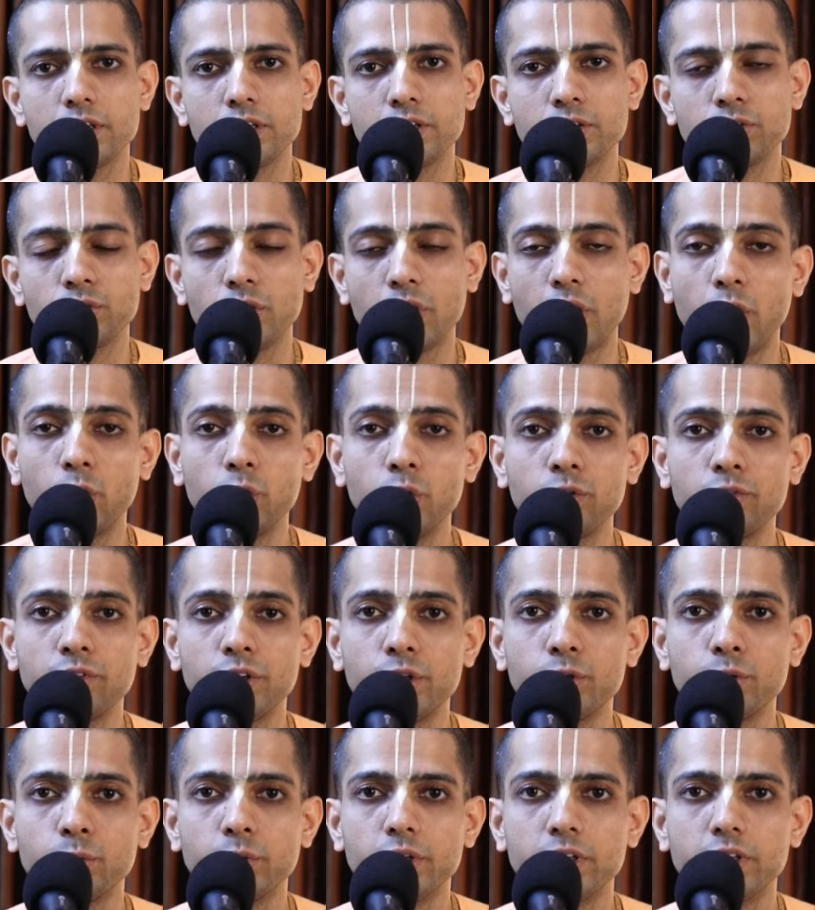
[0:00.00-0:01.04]
So how do we
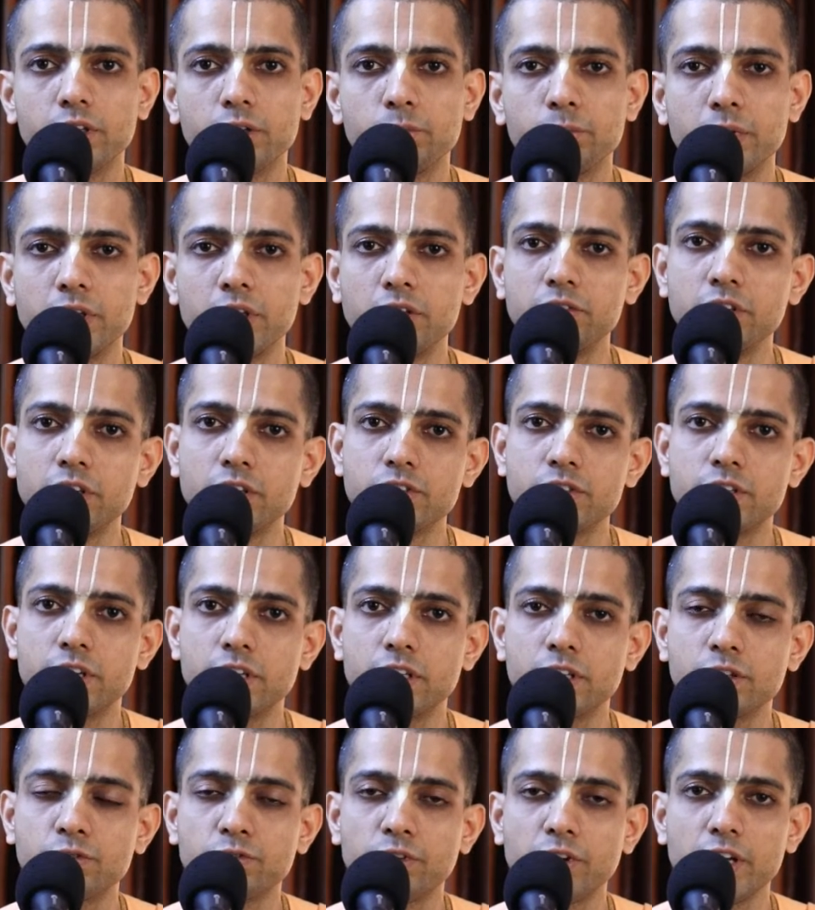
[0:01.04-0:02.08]
do it? Previous
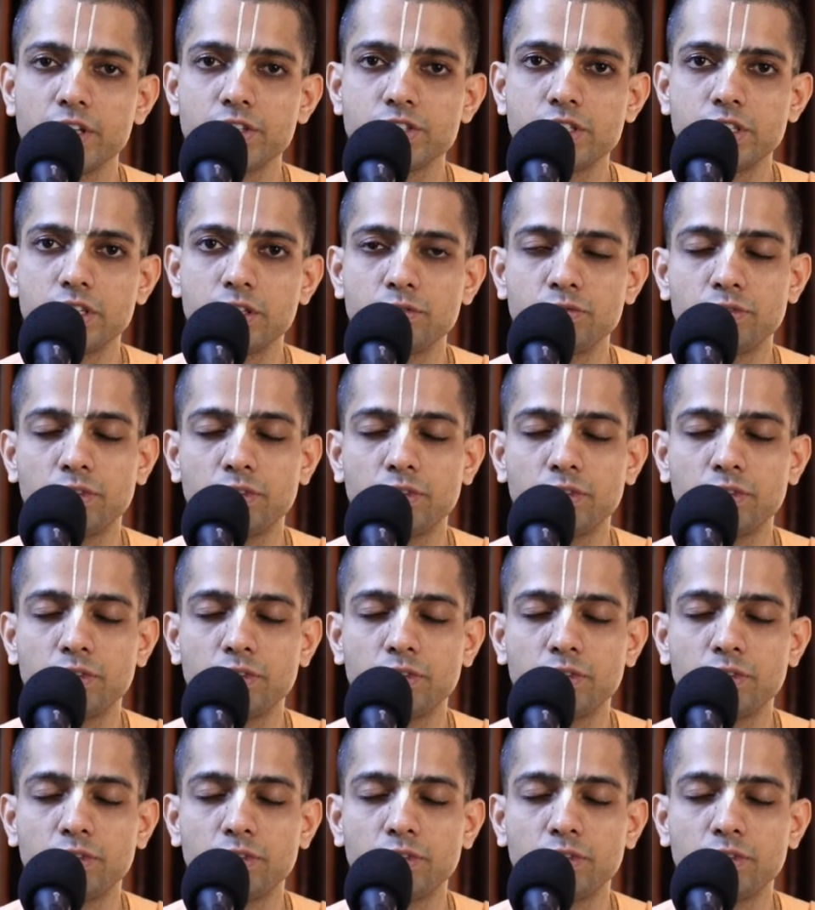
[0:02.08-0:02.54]
day is fasting.